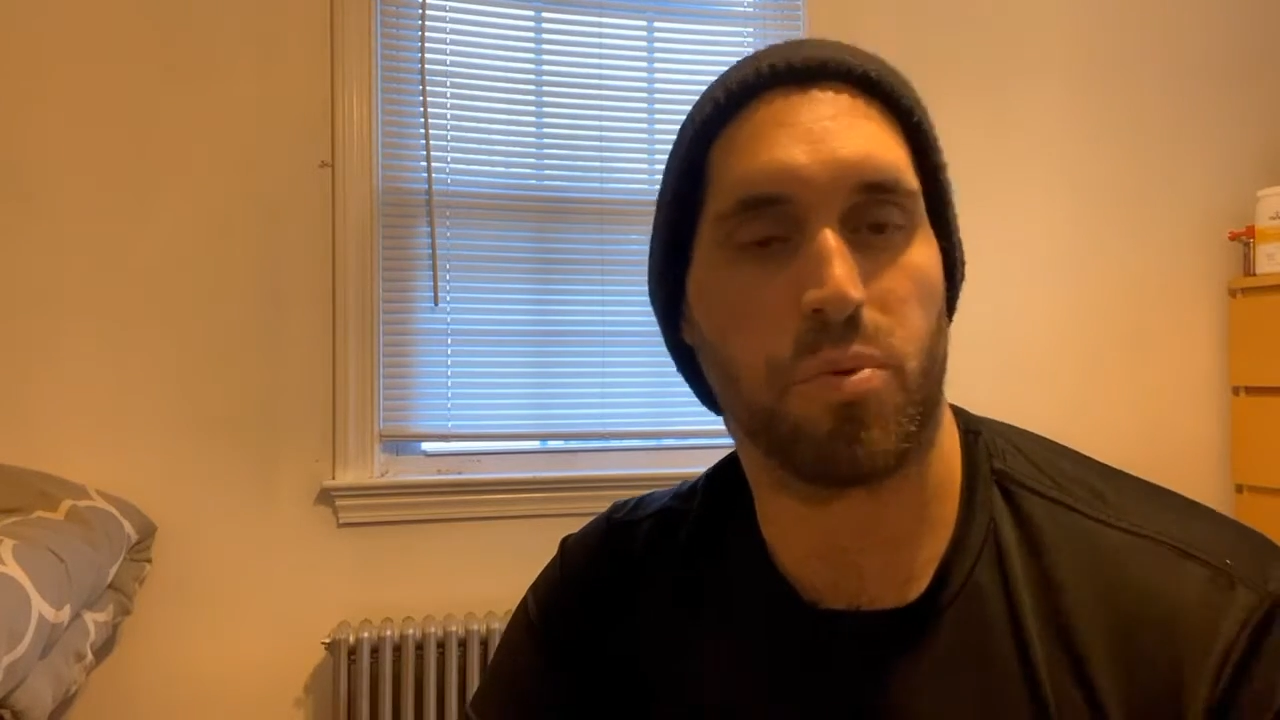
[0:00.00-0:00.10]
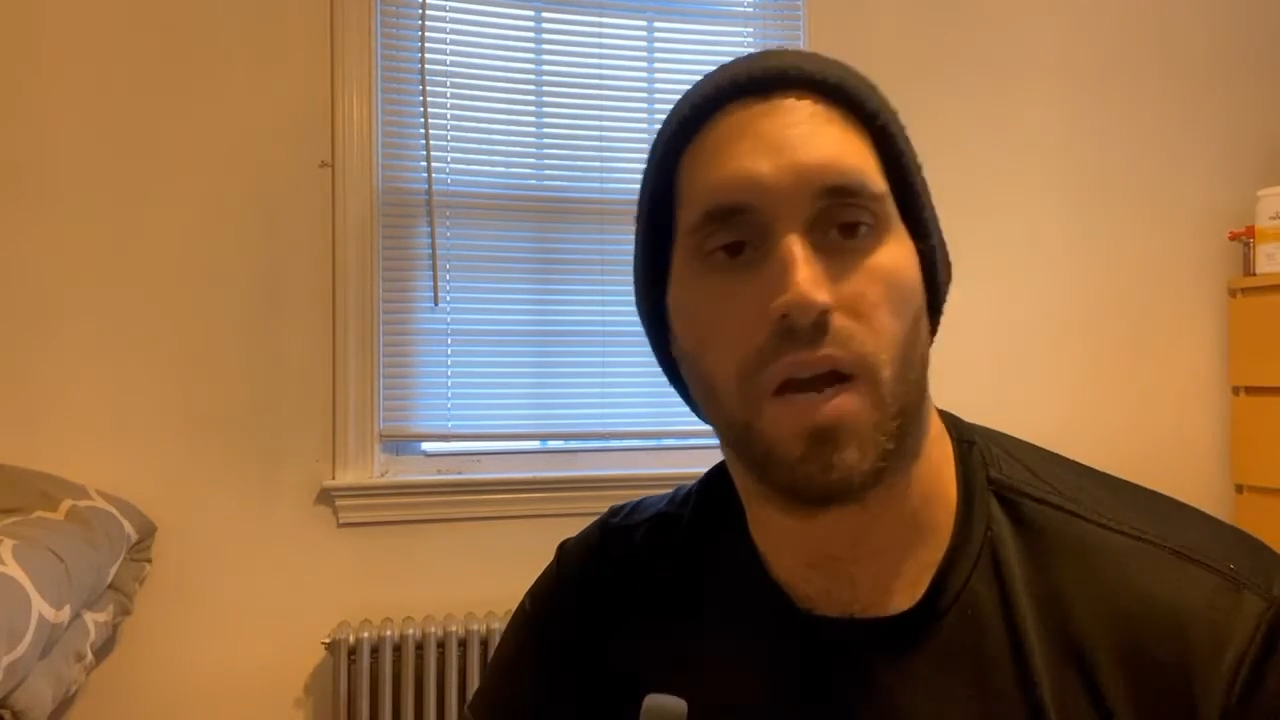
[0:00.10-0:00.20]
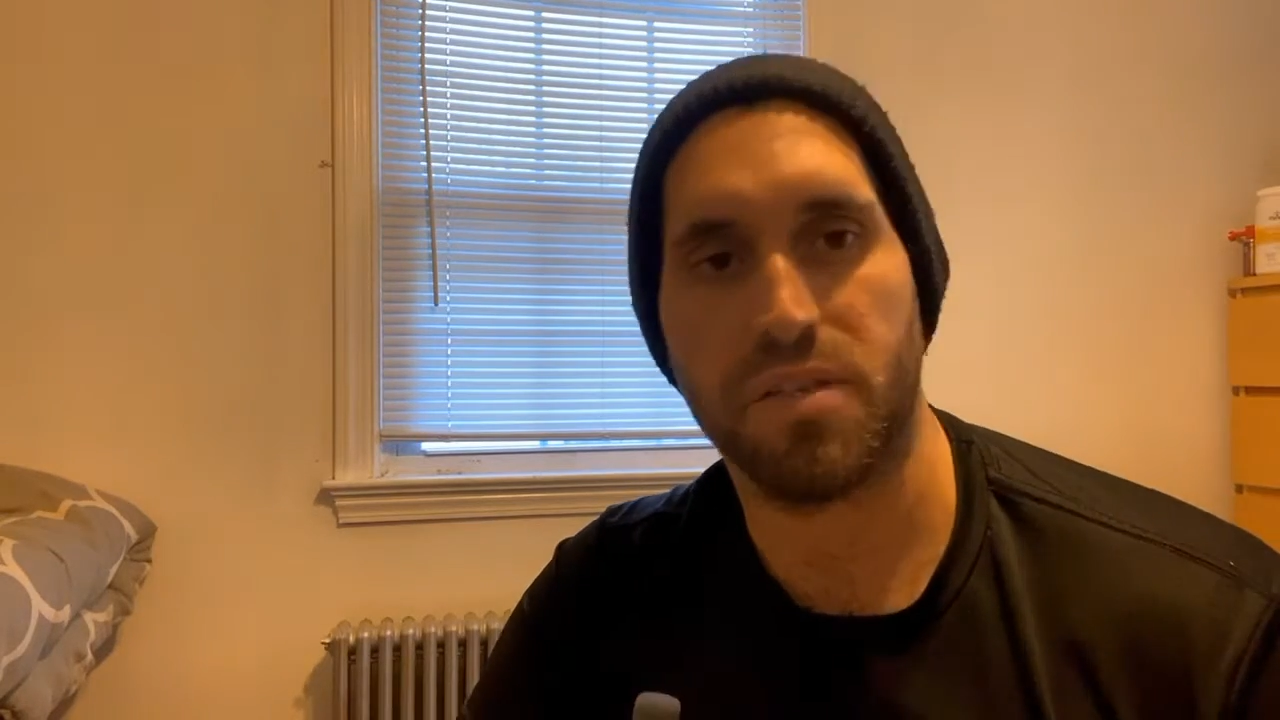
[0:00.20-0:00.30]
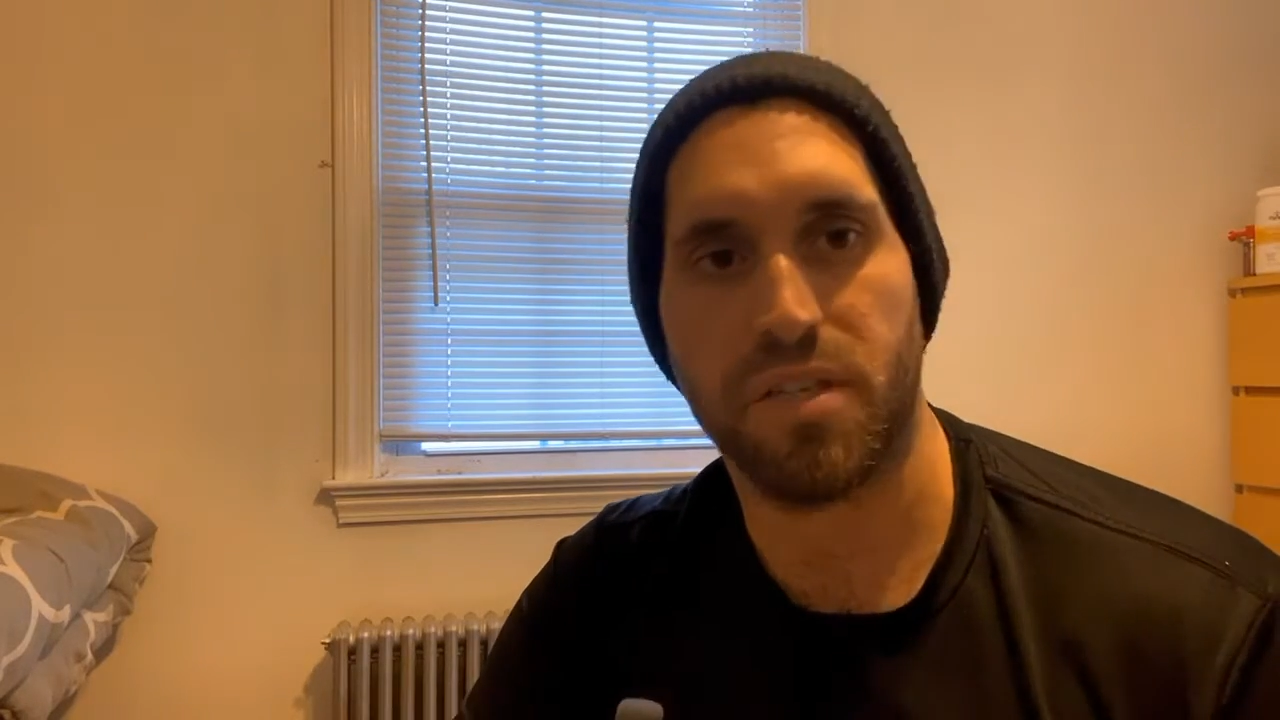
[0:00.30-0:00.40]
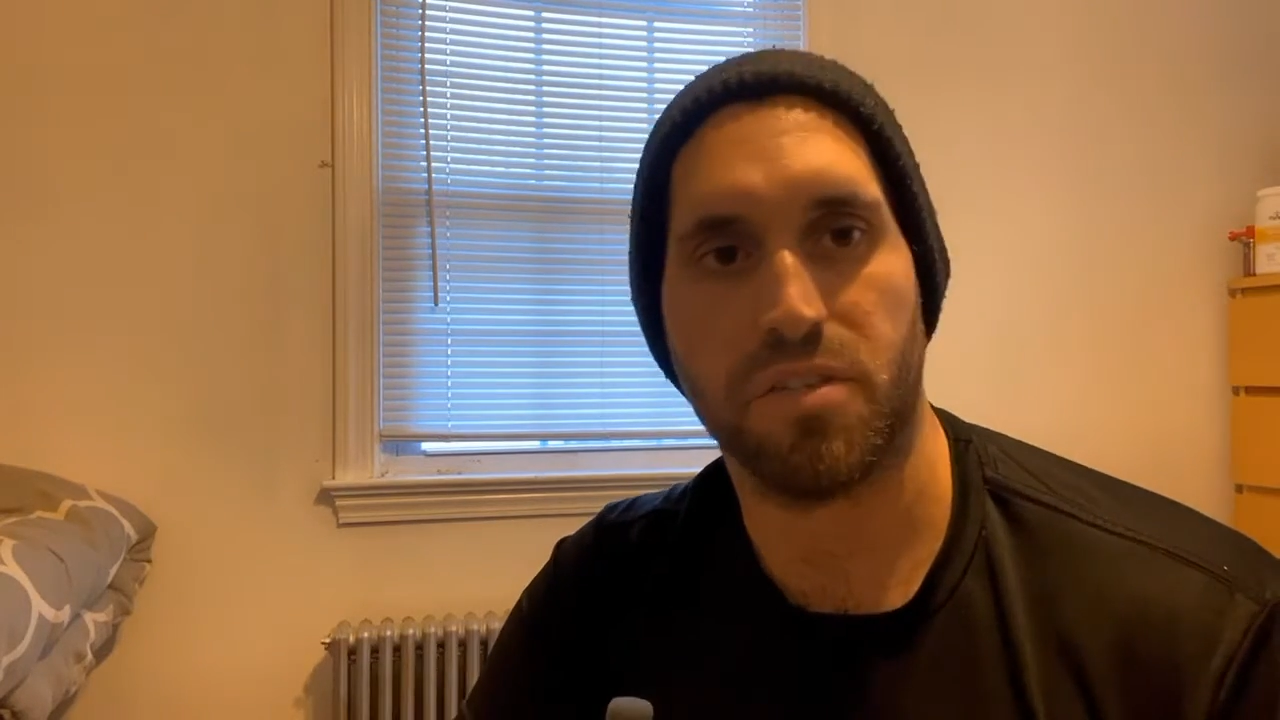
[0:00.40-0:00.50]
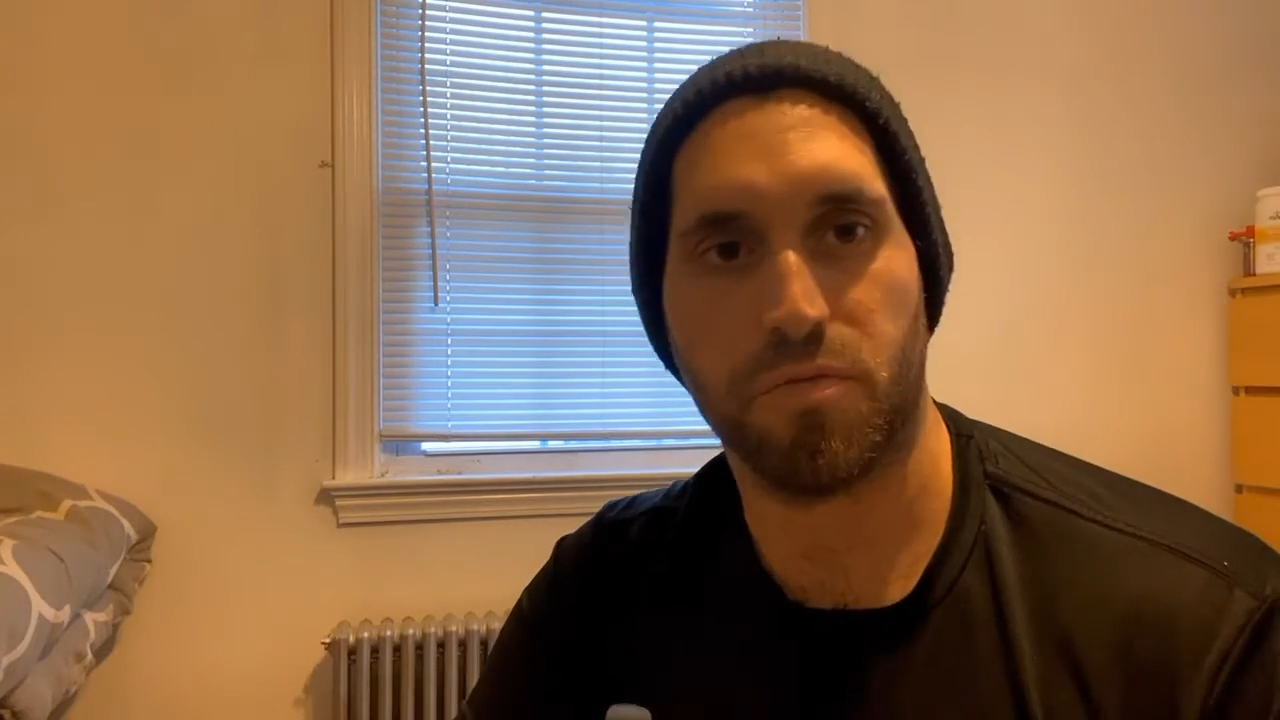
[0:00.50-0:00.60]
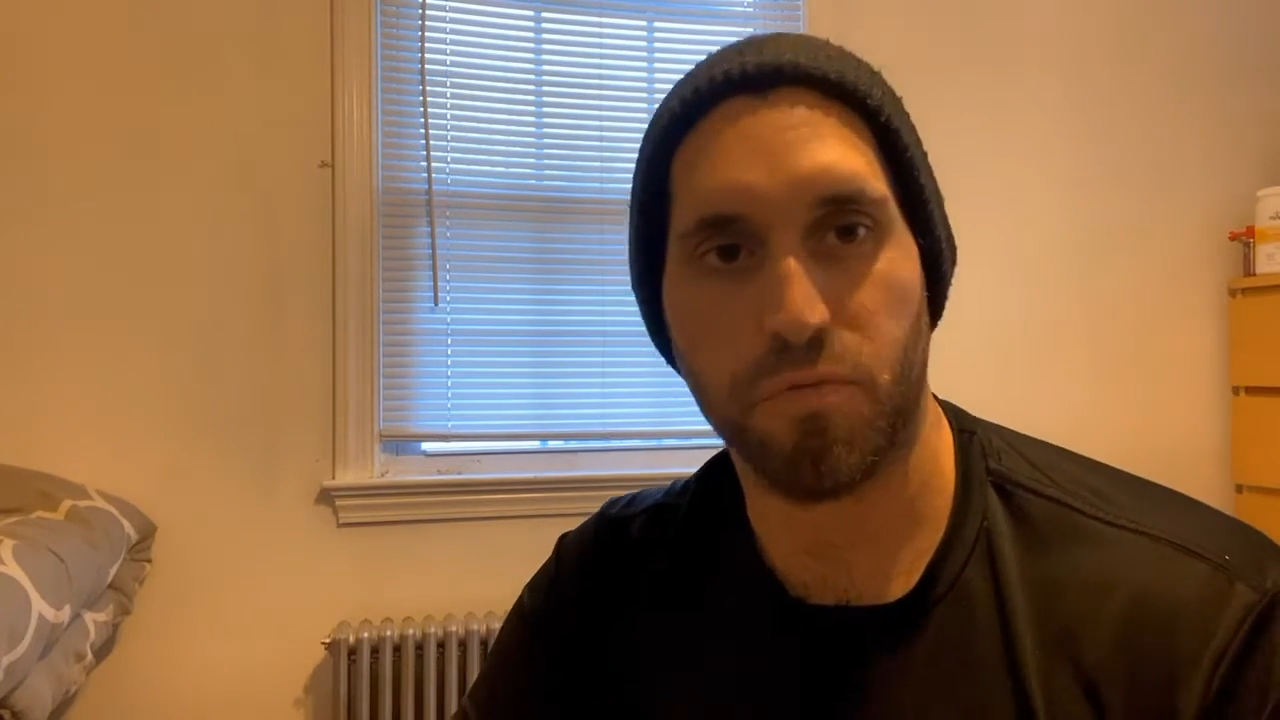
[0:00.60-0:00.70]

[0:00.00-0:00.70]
processed